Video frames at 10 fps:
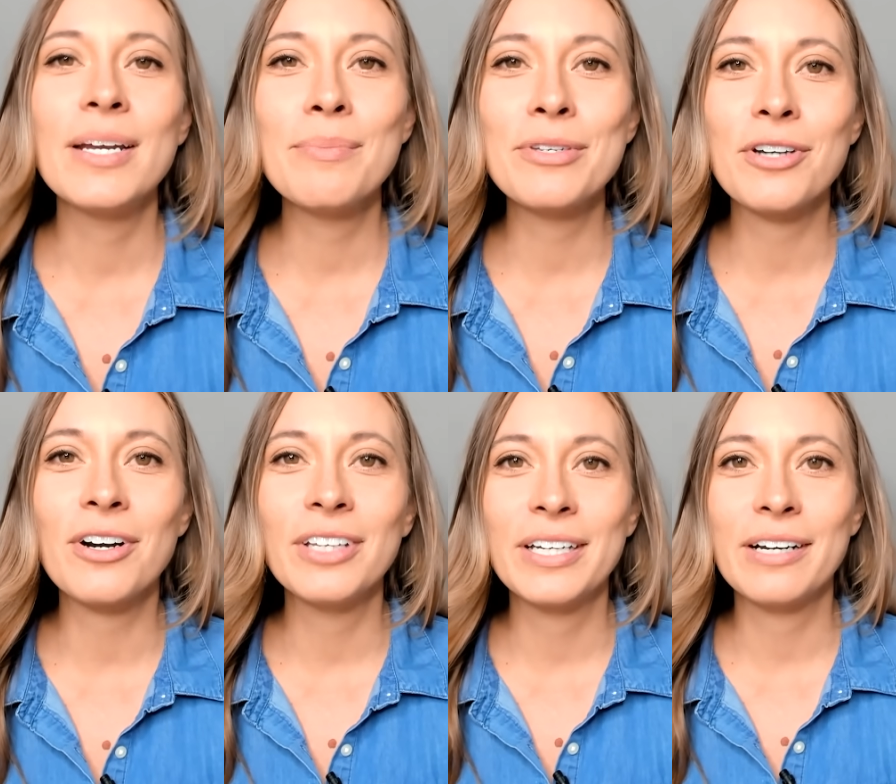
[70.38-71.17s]
name is
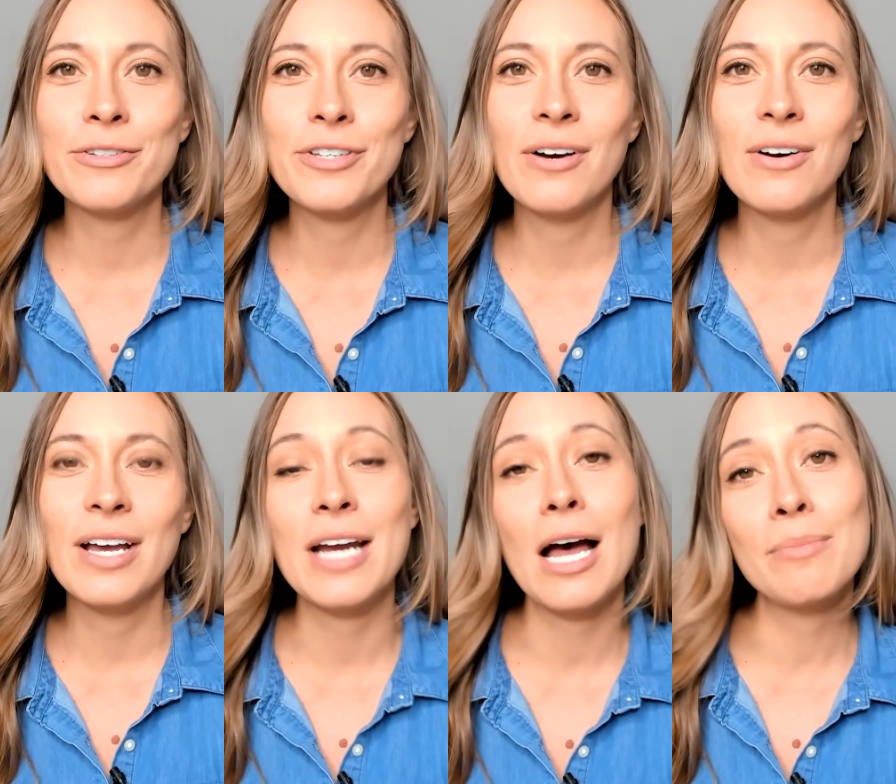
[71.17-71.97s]
Karly Kelso,
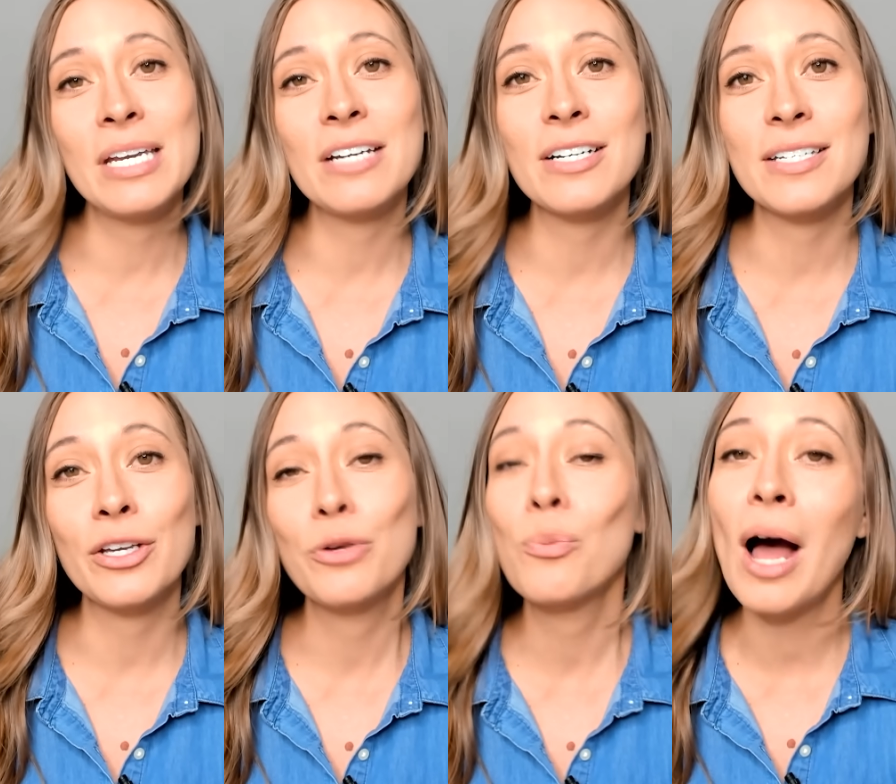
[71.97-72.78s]
and I'm here to tell
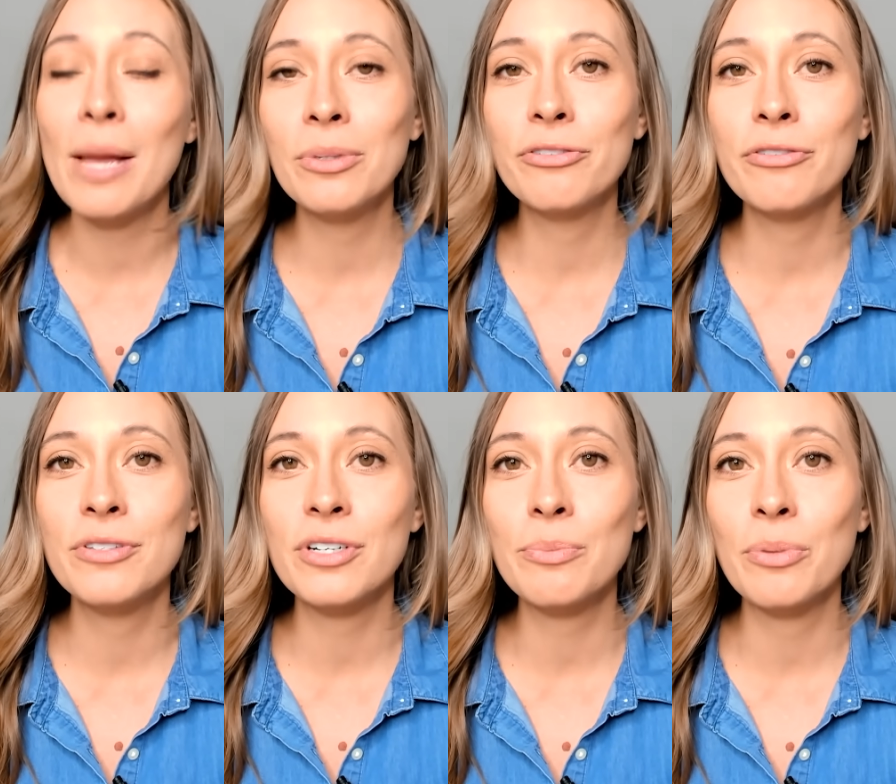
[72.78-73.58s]
you why Blue Foods
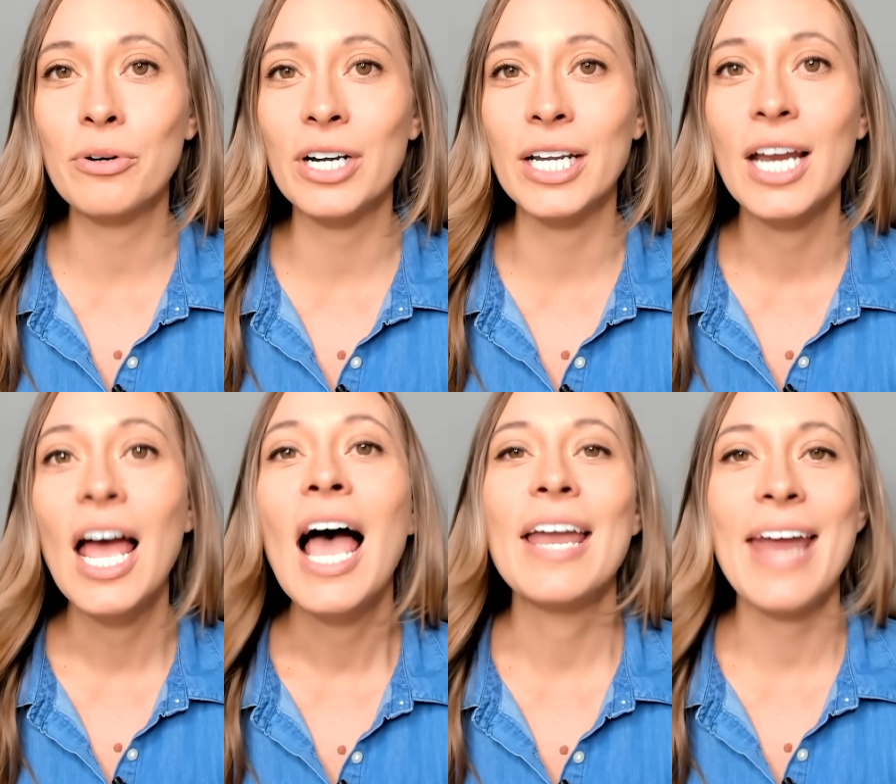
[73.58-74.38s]
are important
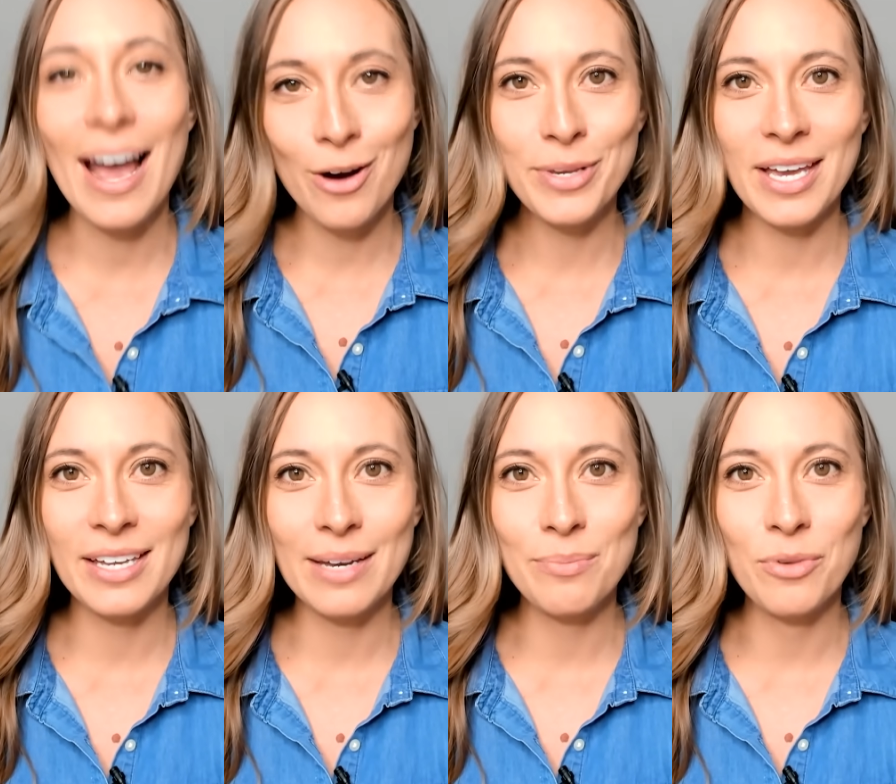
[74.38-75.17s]
and how we can get